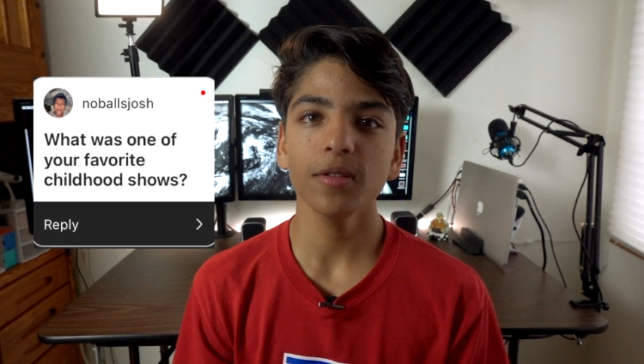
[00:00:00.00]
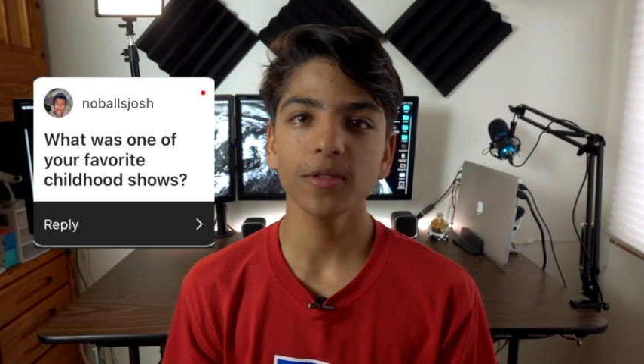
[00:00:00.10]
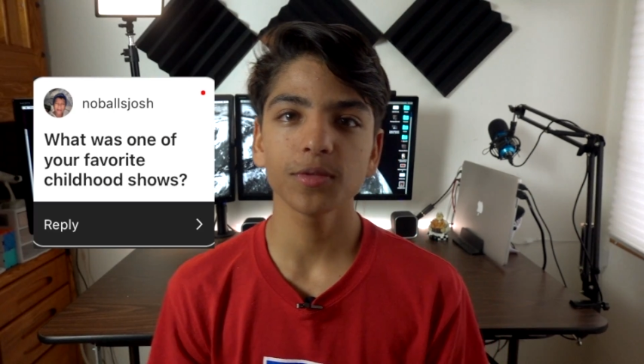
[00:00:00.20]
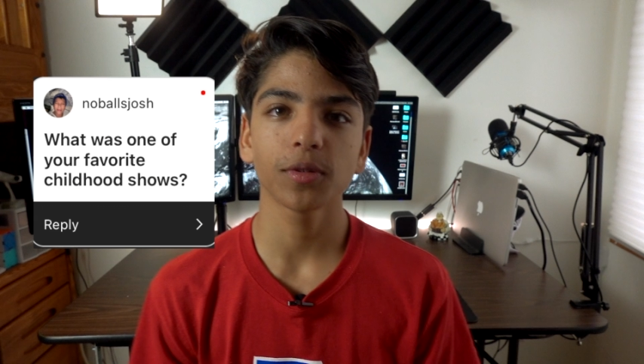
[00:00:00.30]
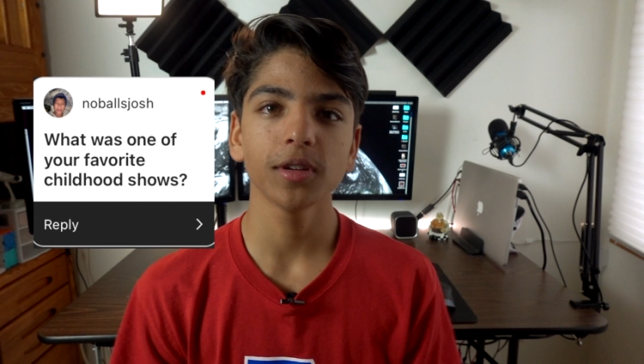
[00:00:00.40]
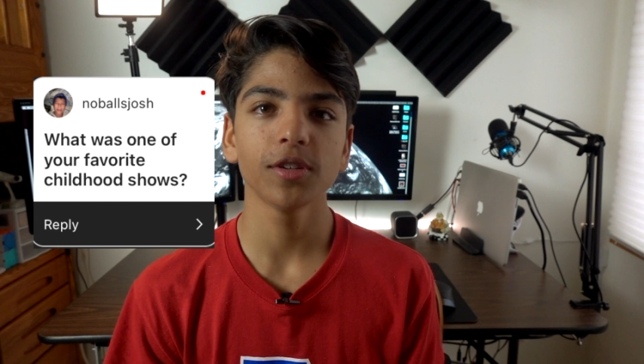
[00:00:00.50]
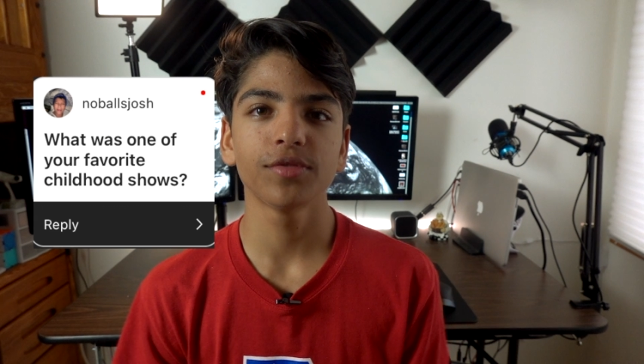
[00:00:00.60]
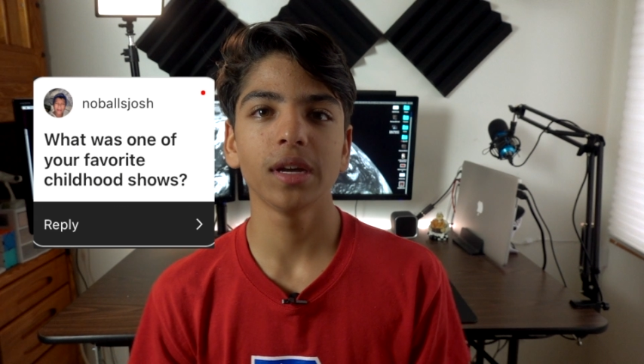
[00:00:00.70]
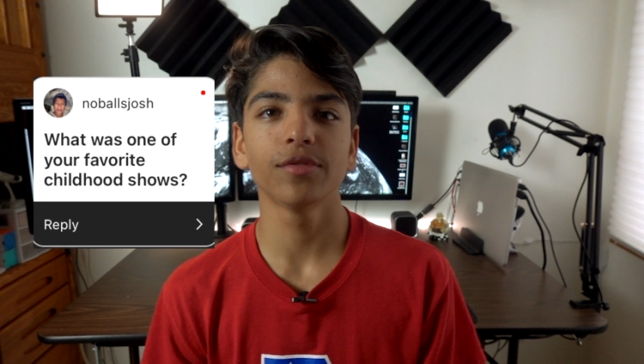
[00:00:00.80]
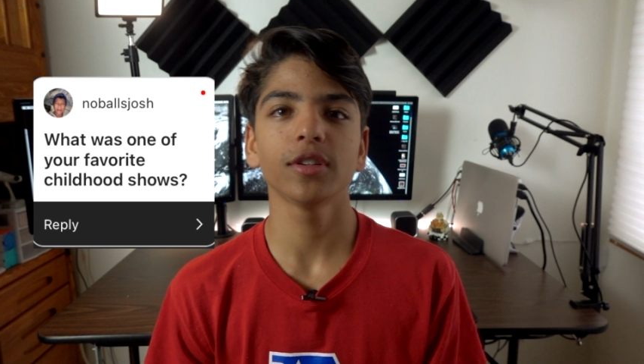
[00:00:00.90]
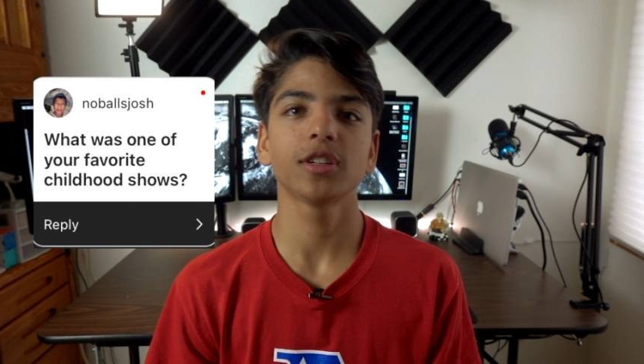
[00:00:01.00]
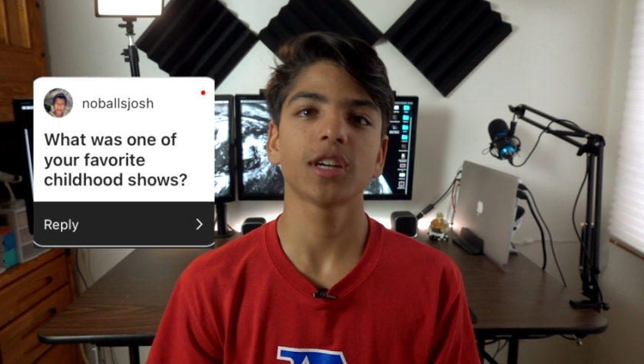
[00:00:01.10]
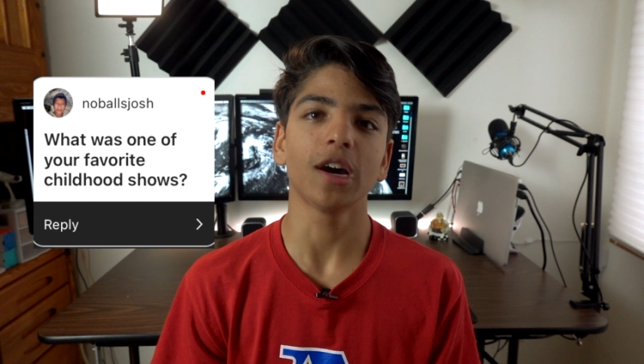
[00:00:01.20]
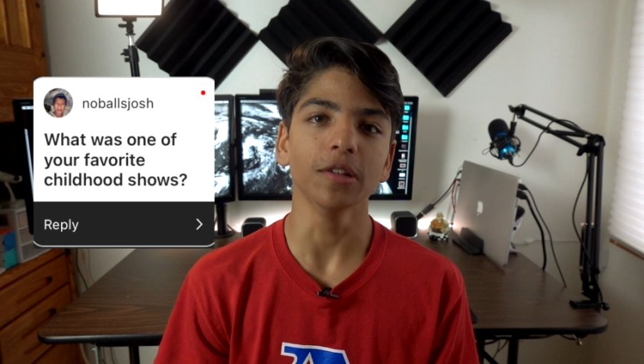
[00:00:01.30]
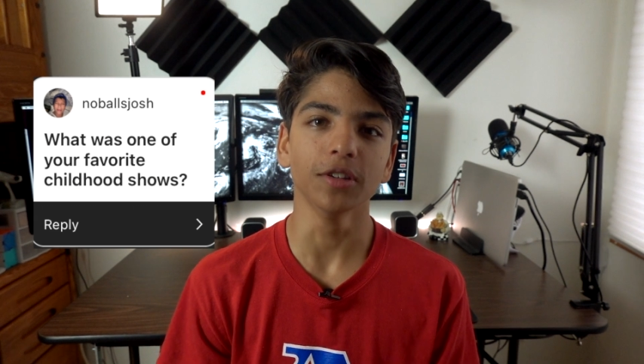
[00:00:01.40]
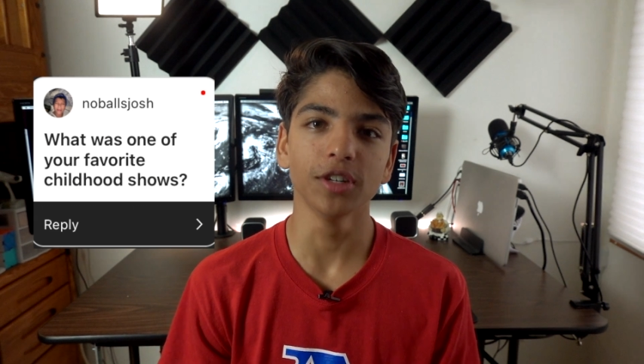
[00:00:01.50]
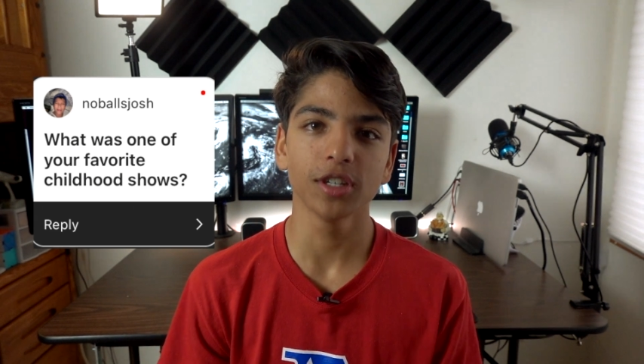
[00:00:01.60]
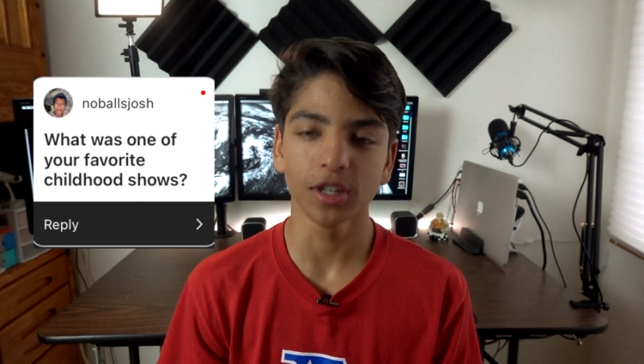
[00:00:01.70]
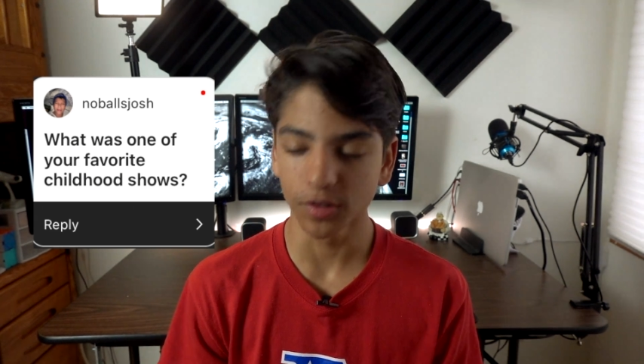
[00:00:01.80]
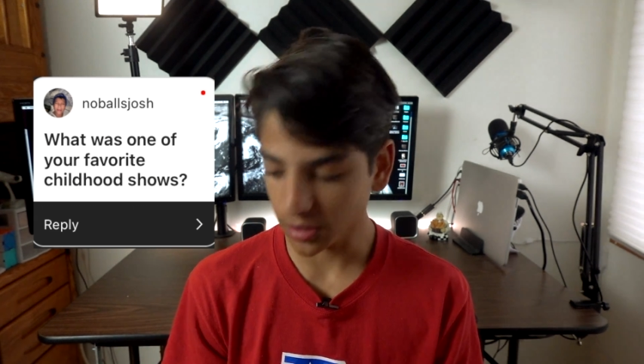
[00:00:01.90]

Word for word: was one of your favorite childhood shows?